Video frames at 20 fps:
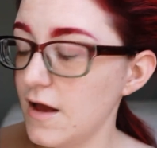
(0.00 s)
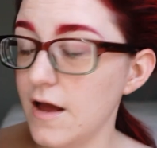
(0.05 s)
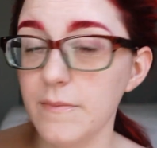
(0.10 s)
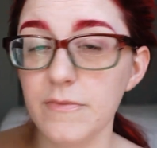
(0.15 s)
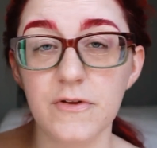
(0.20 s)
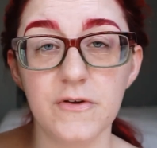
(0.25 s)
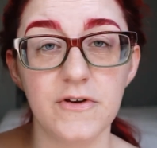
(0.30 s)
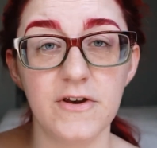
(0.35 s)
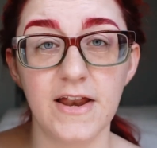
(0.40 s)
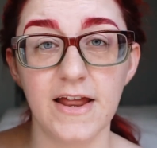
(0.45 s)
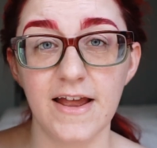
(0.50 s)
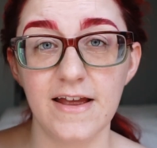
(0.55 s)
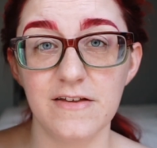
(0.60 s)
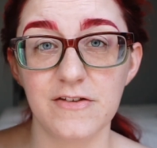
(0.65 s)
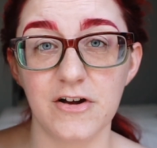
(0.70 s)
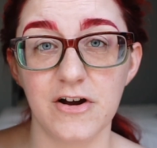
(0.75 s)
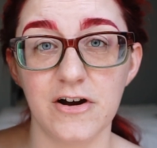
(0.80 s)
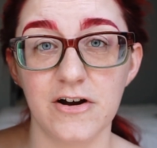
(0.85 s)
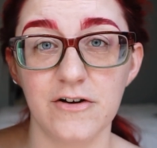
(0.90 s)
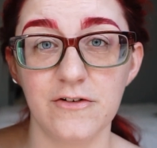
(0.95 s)
So today is
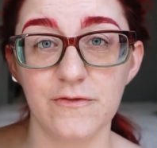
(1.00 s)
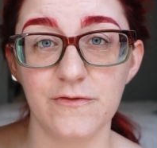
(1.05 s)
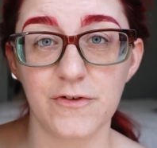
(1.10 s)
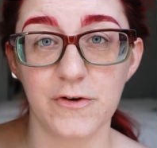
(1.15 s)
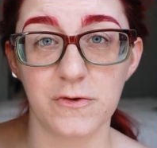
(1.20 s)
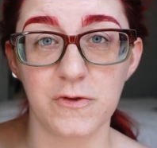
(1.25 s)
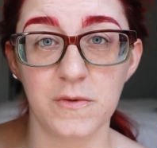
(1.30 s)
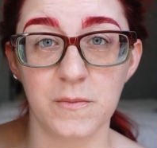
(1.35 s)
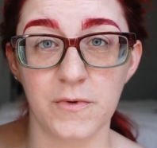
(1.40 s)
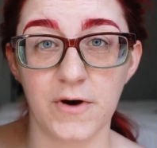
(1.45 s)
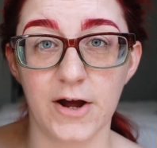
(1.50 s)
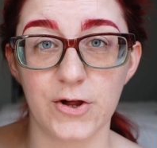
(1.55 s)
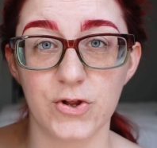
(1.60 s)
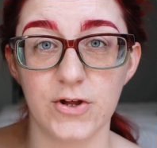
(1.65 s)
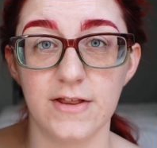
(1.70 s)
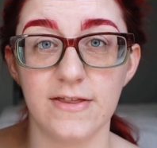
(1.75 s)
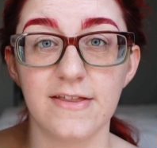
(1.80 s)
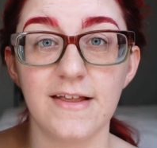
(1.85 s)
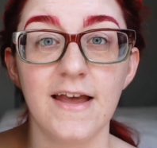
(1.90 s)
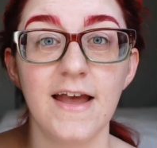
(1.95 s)
our first
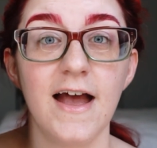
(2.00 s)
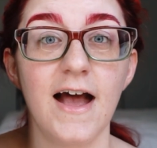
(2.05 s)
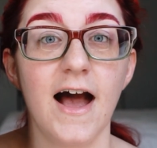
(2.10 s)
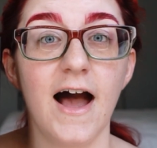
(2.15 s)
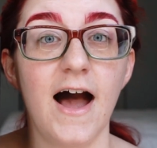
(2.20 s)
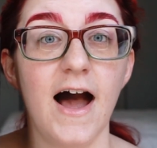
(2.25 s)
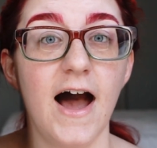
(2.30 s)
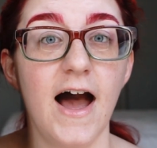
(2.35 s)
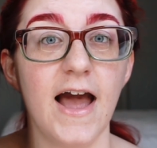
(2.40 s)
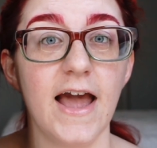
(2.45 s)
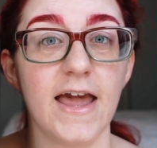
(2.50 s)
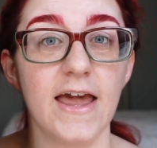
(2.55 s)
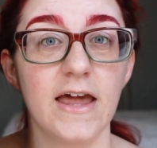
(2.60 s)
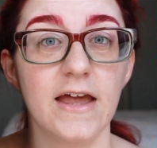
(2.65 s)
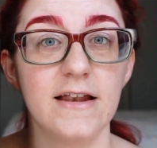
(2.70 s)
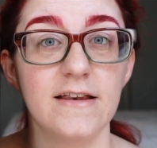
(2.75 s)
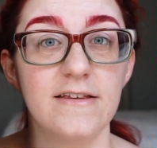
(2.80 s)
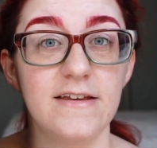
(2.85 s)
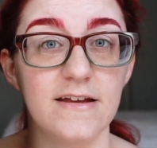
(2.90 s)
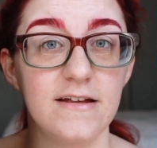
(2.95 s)
impressions.
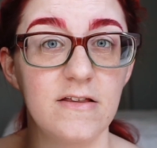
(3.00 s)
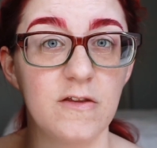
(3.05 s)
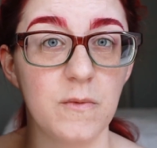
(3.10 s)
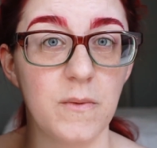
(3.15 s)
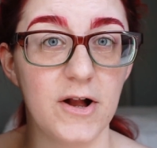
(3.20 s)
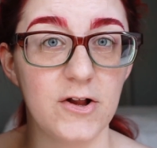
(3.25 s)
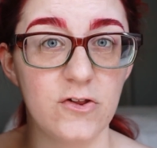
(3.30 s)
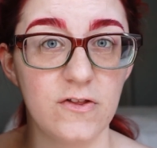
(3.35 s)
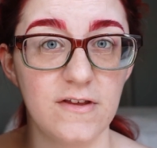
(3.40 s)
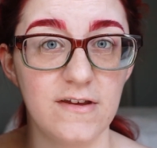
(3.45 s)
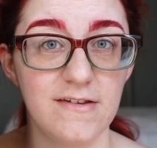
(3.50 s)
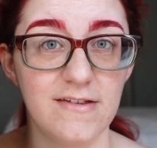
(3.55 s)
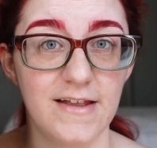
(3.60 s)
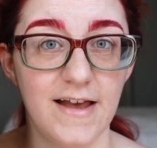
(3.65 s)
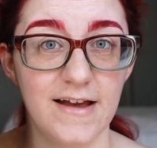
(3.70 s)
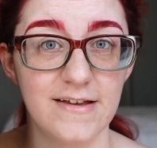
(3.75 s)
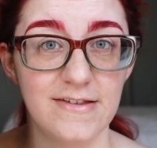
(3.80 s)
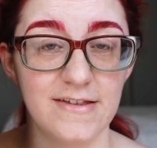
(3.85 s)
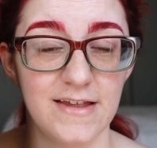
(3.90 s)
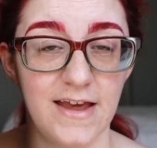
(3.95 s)
I did swatch these
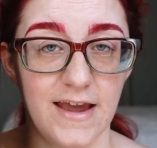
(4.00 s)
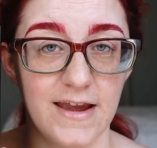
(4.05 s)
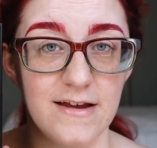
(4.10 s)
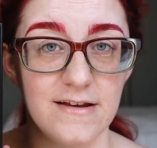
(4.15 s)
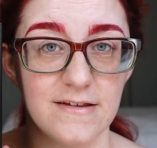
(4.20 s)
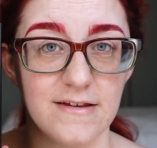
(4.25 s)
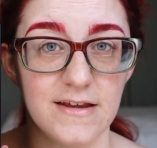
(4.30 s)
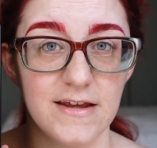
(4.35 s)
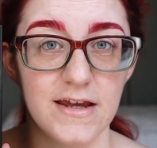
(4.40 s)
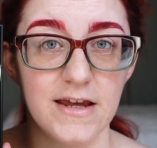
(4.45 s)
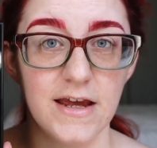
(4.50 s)
last night.